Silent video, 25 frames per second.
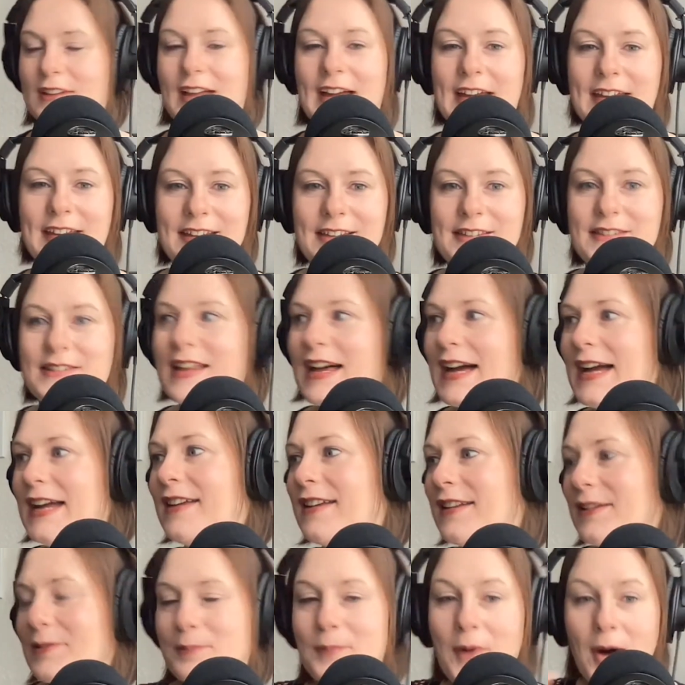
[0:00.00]
Like, it's
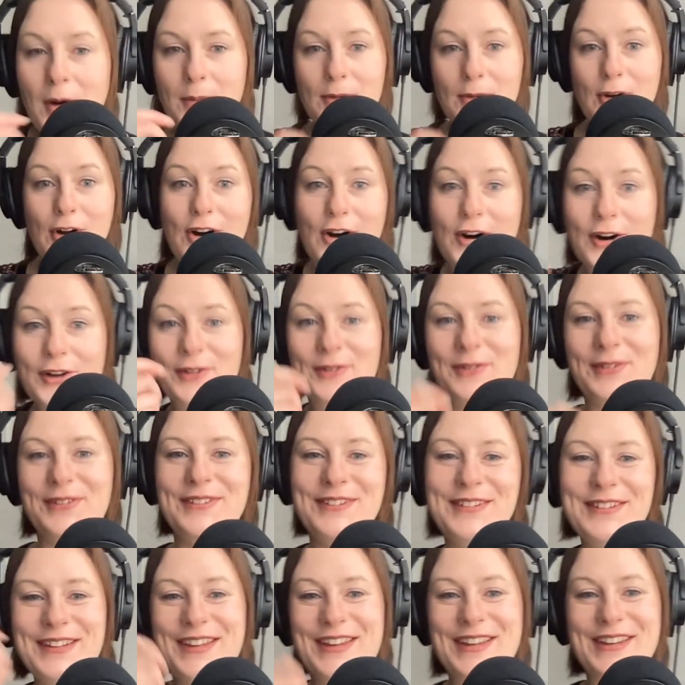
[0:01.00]
like popcorn,
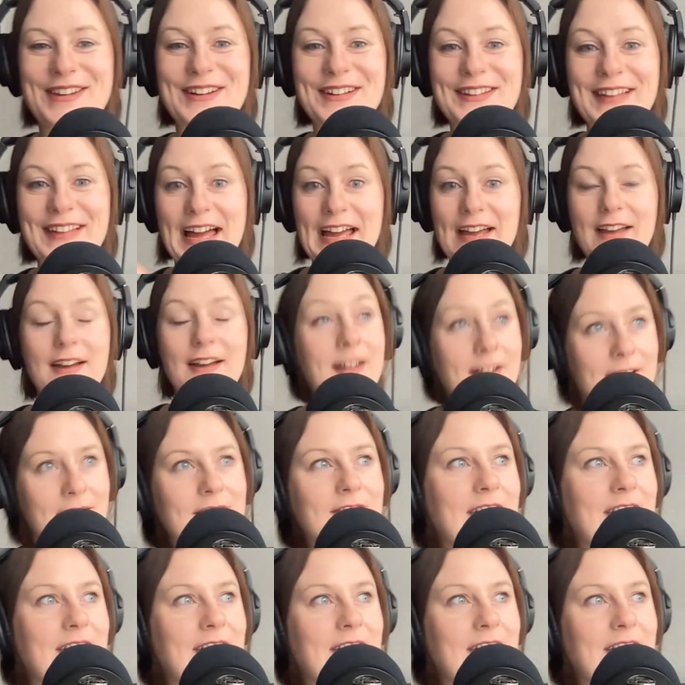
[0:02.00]
like,